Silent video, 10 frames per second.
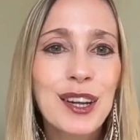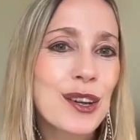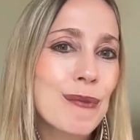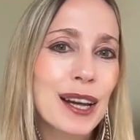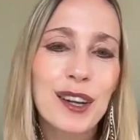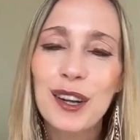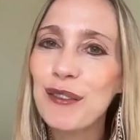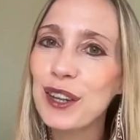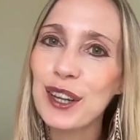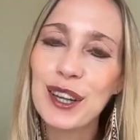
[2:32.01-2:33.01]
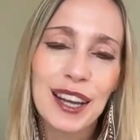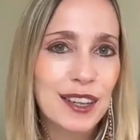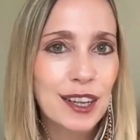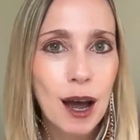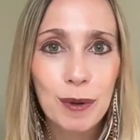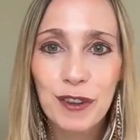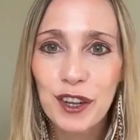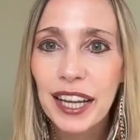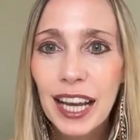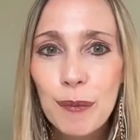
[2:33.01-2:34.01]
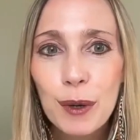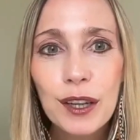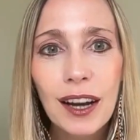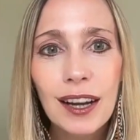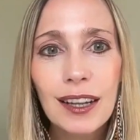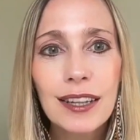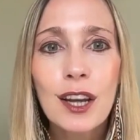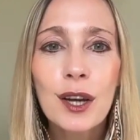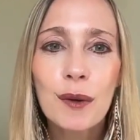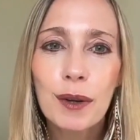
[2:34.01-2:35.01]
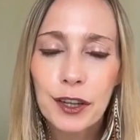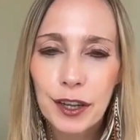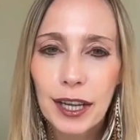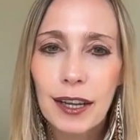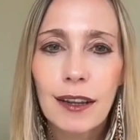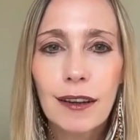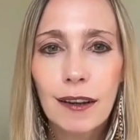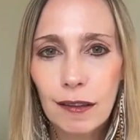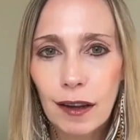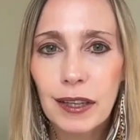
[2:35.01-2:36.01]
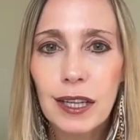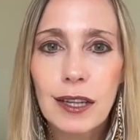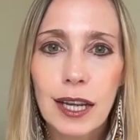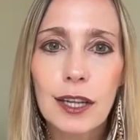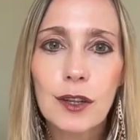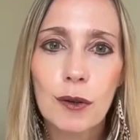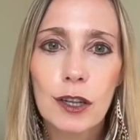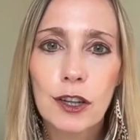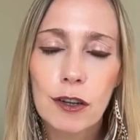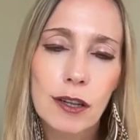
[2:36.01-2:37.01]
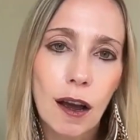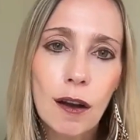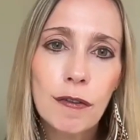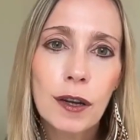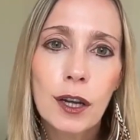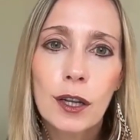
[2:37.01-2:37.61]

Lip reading: no matter if you're at the top of your game or not, when you're in a loving state towards yourself,